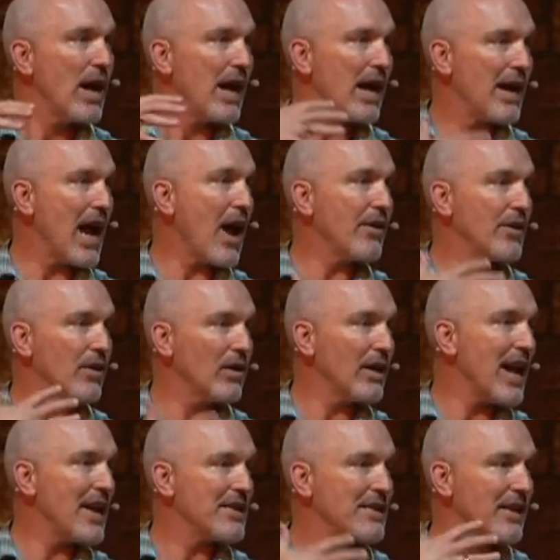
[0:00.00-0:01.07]
and now you're
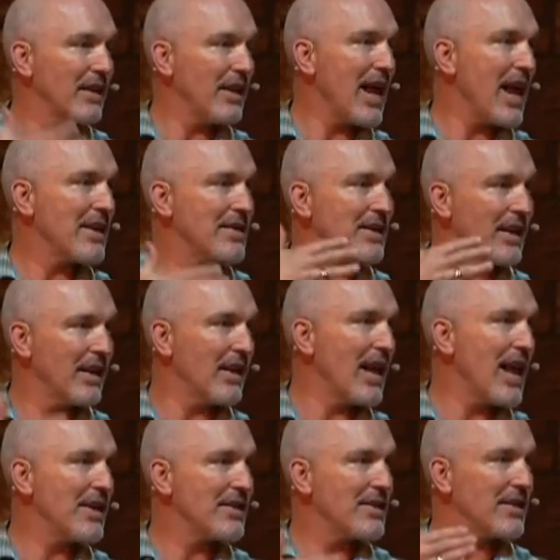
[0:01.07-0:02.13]
less and less and
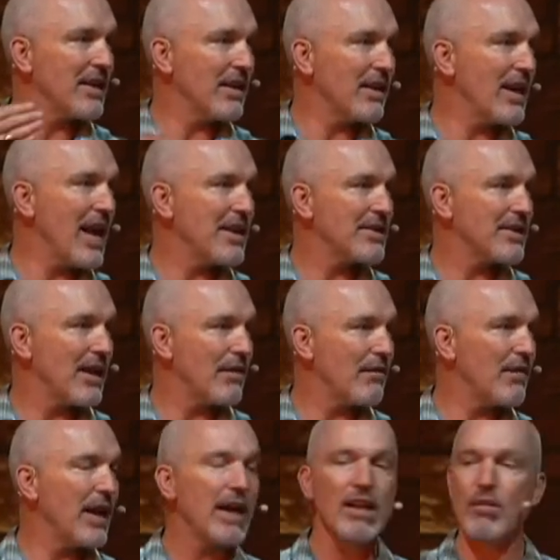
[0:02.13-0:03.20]
less and less
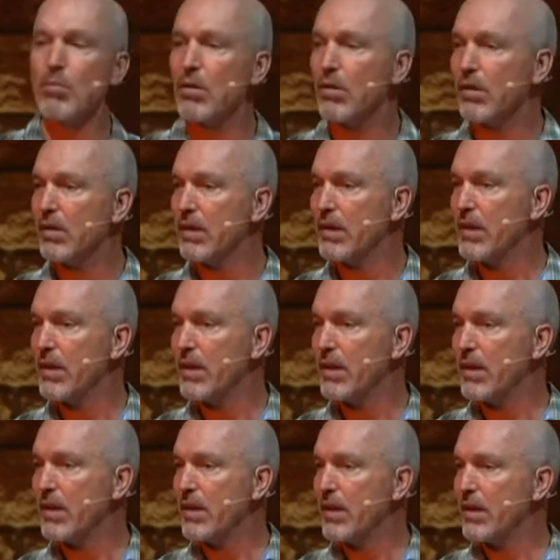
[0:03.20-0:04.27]
available
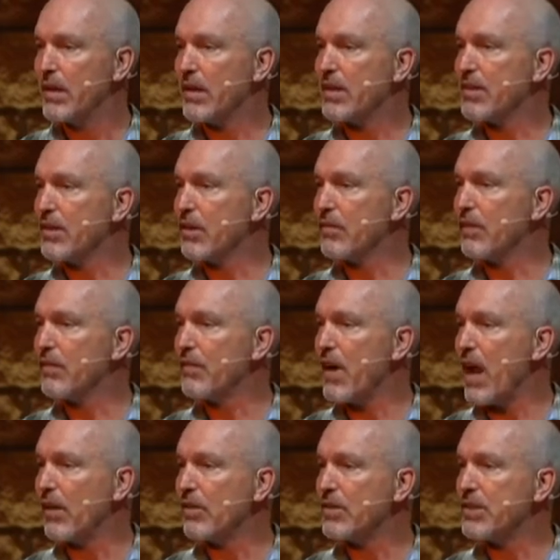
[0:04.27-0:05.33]
to serve and
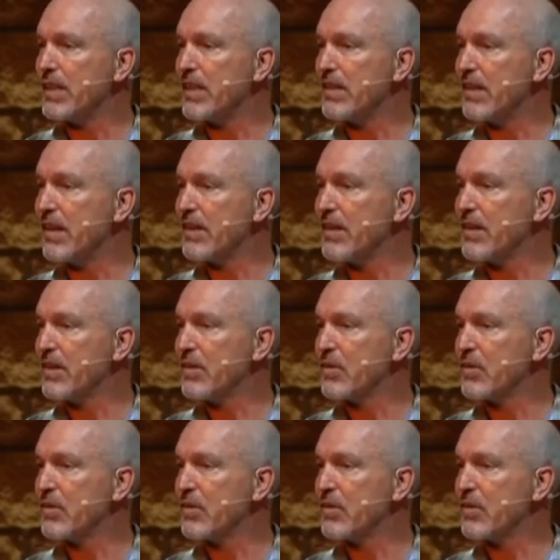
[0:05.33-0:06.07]
follow Jesus.